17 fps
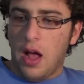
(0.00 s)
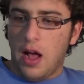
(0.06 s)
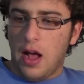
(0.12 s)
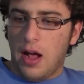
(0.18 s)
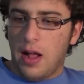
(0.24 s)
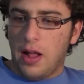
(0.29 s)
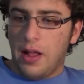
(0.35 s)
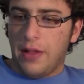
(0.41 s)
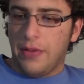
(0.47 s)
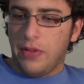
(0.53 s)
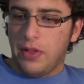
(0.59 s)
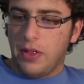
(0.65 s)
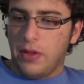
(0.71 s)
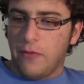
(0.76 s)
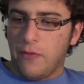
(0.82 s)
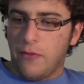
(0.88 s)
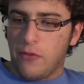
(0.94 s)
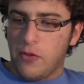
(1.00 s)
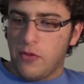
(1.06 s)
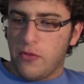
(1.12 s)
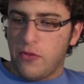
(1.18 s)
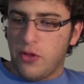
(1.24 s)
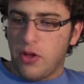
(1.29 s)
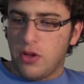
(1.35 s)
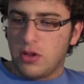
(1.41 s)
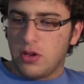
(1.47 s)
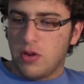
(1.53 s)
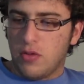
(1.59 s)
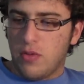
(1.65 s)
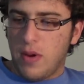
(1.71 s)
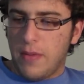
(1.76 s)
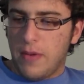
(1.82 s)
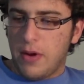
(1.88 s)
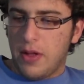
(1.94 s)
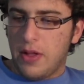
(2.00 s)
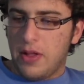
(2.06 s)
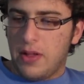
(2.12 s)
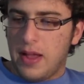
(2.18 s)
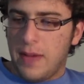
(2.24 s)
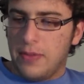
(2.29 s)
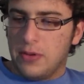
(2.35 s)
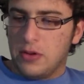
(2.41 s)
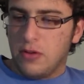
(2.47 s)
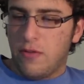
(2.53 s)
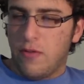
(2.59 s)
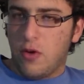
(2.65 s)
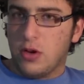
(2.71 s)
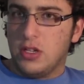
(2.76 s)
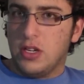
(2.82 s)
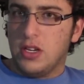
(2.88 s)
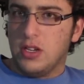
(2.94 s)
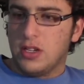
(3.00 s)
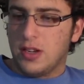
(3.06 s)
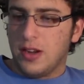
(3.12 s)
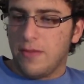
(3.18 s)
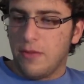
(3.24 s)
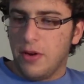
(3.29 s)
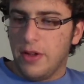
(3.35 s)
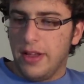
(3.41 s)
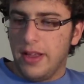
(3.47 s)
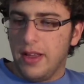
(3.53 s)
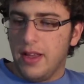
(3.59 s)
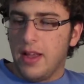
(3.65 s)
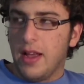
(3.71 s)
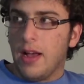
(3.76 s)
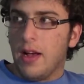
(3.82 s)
Uh, for, for those who don't remember, episode 14 summary